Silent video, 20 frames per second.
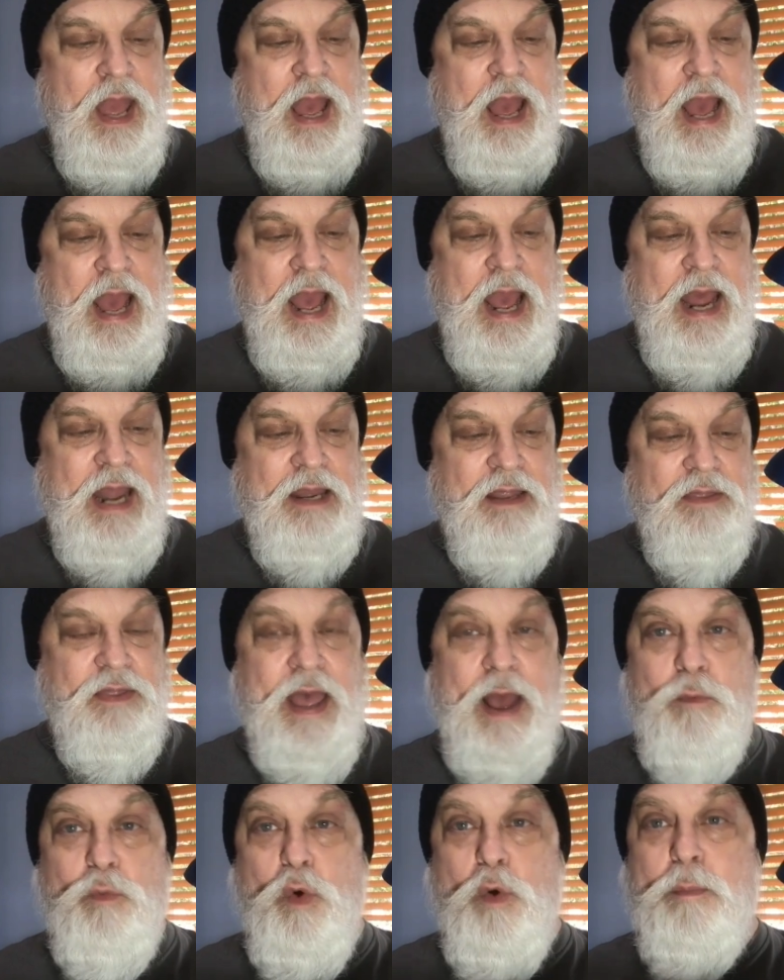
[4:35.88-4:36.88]
And
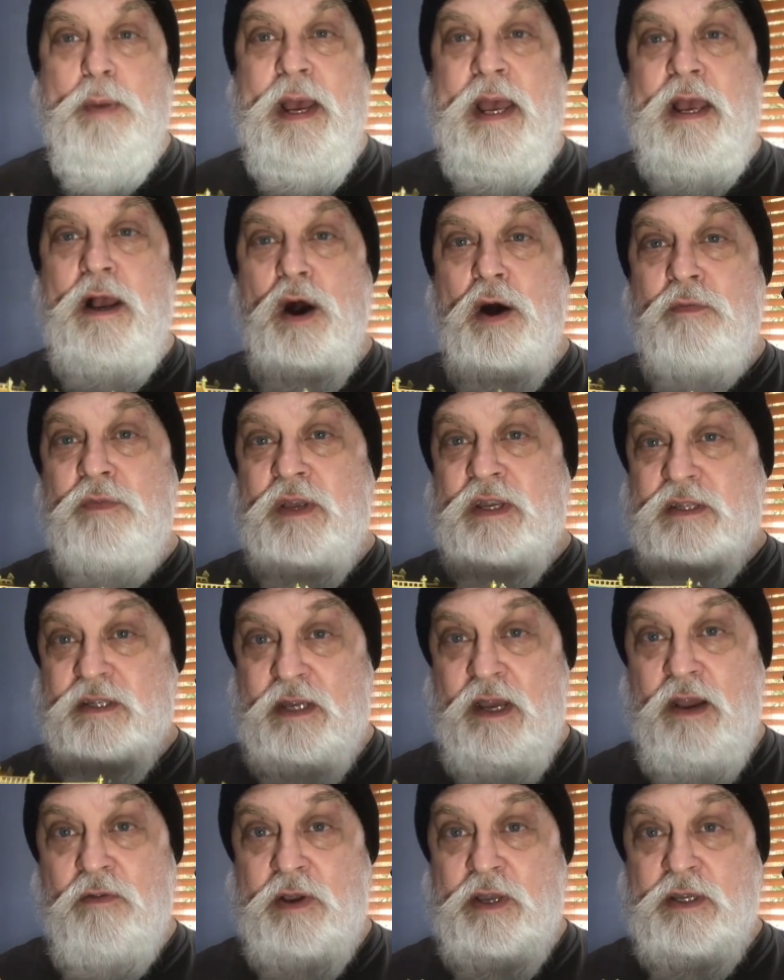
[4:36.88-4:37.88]
that will be on this
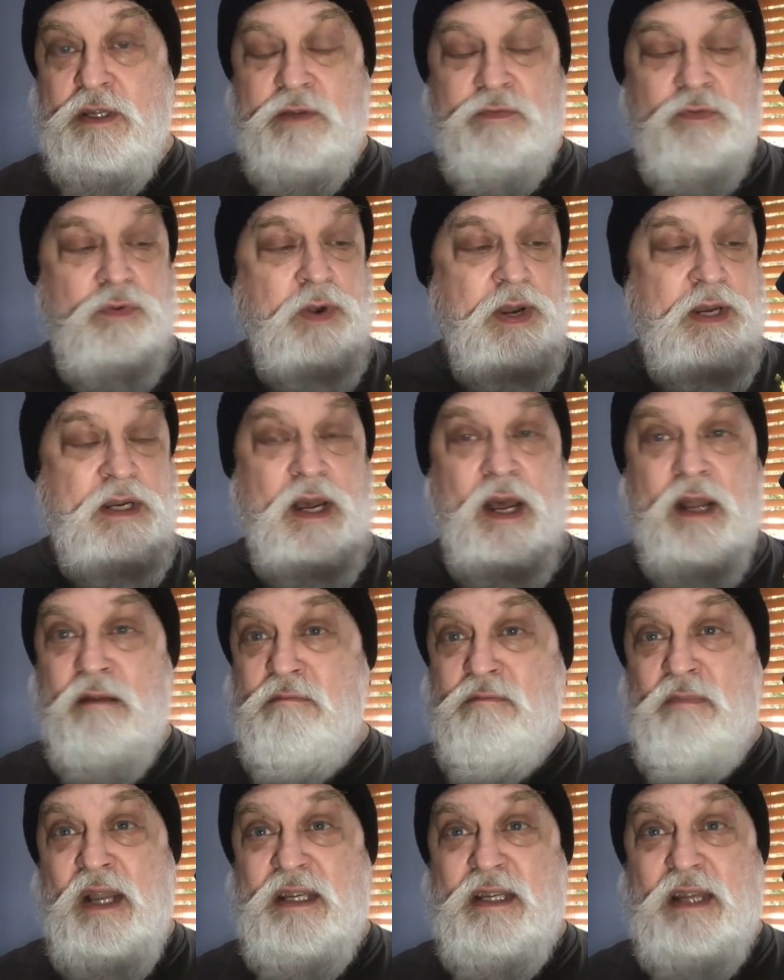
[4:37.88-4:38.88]
series. I've already
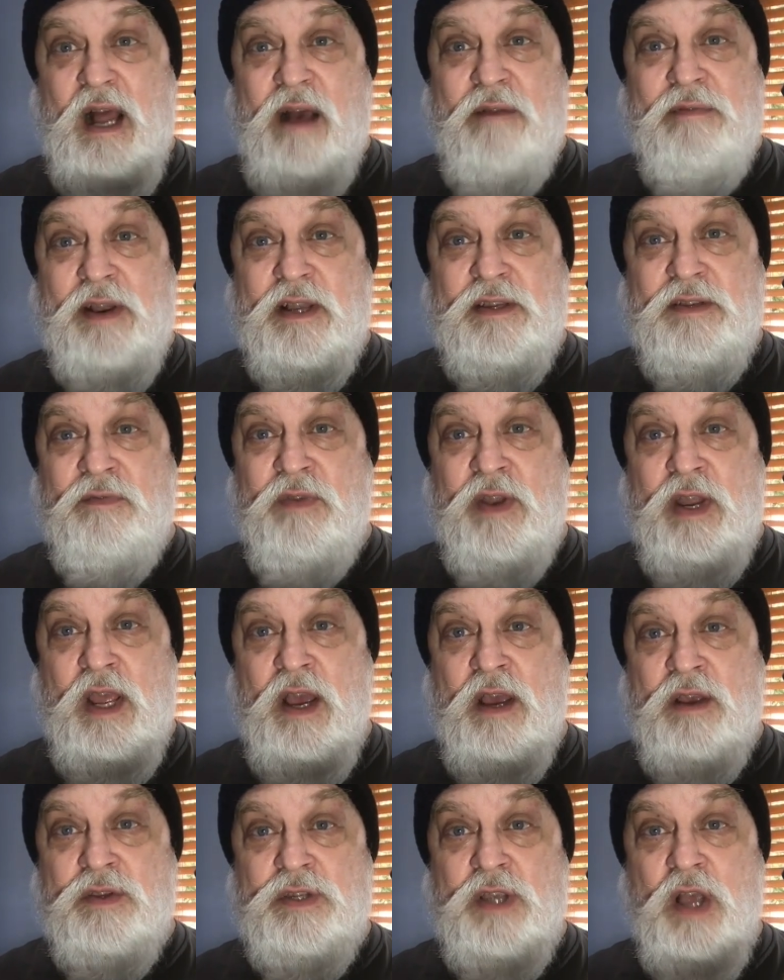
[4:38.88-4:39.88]
done at least half a dozen
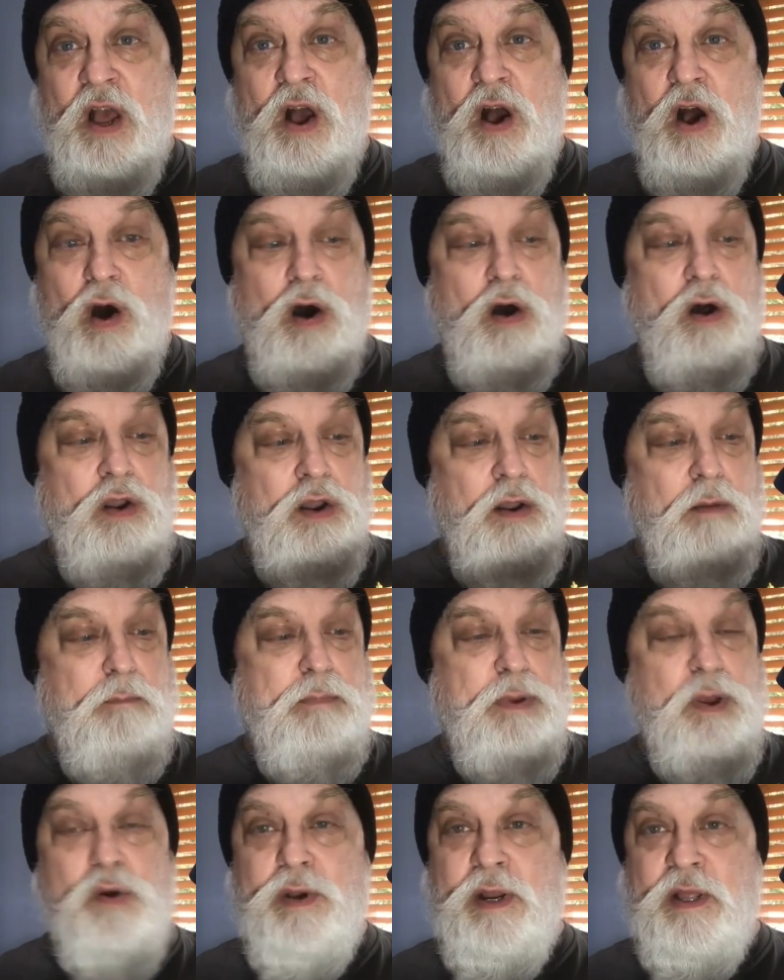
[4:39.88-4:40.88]
videos on
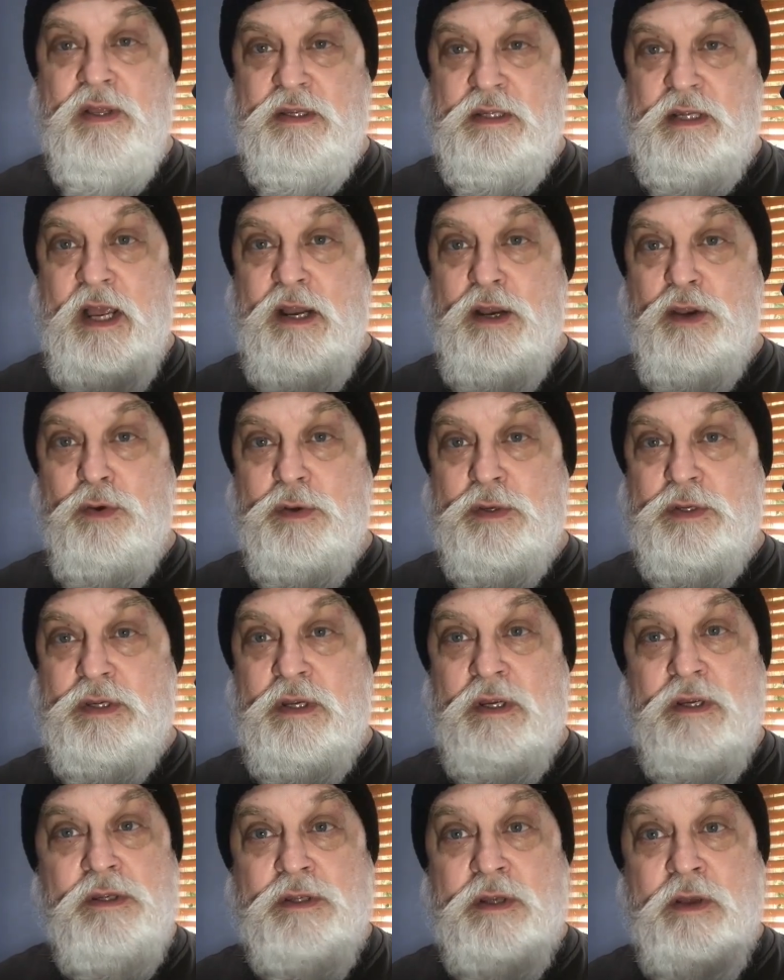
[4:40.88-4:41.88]
building the St Louis.
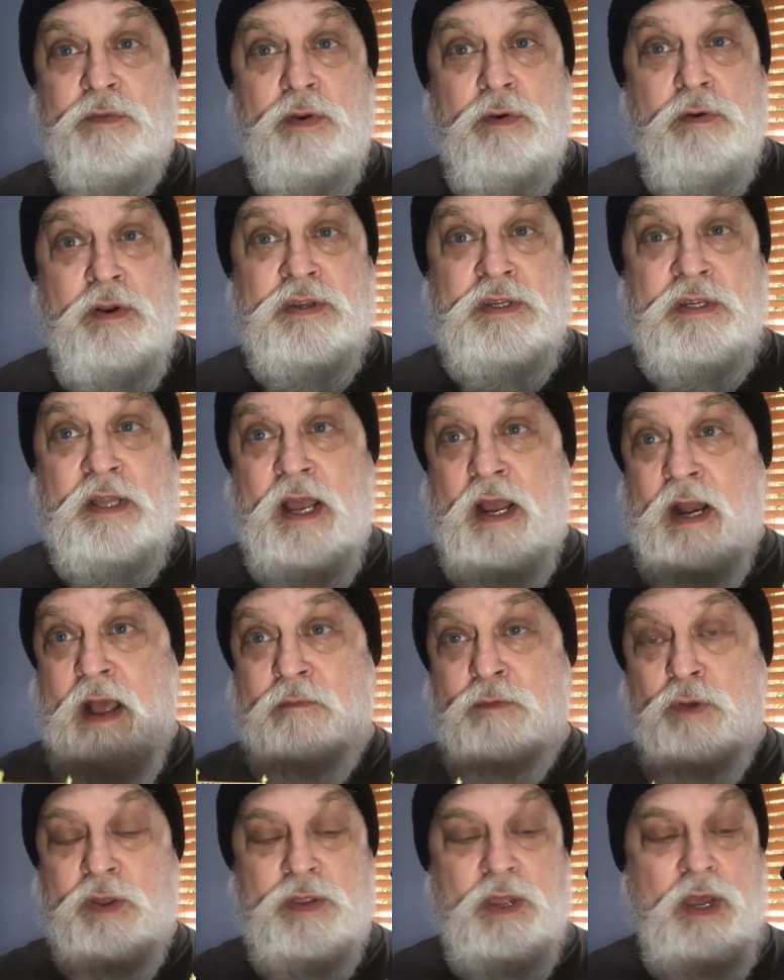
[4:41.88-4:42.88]
So if you're interested in that, have
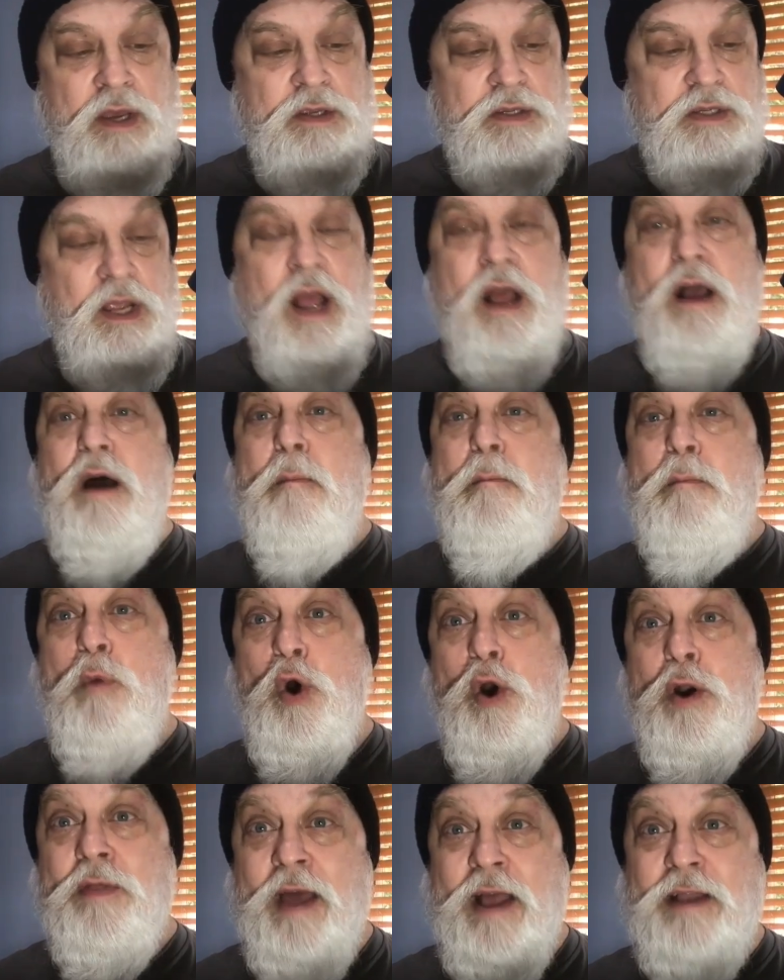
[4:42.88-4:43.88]
a look at those.
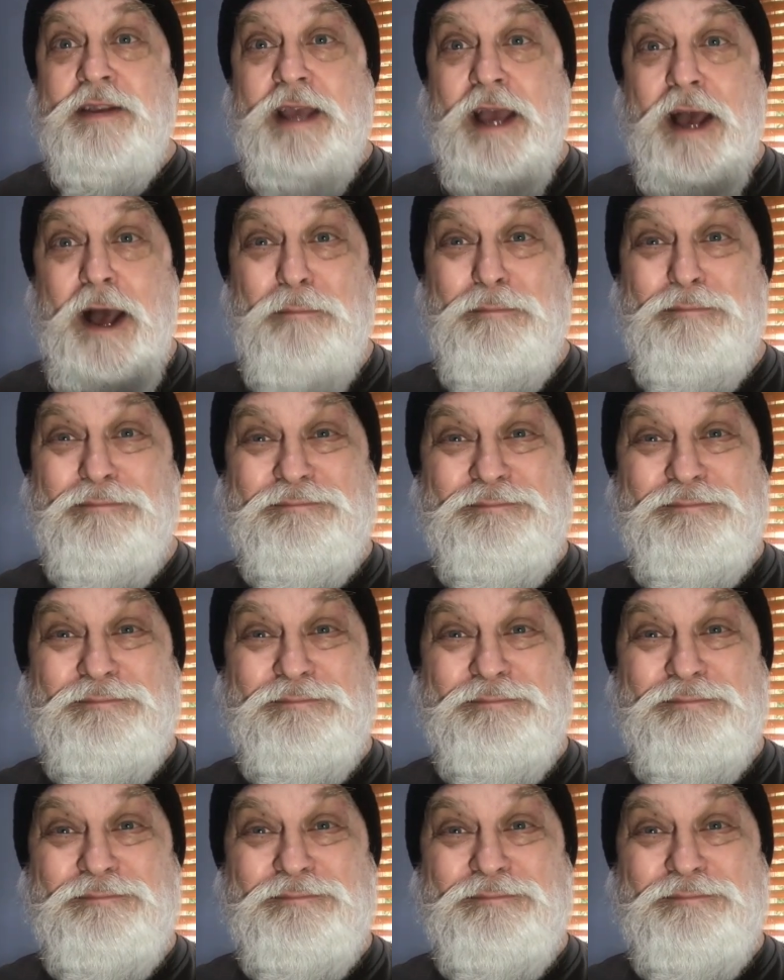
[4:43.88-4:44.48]
More of that to come.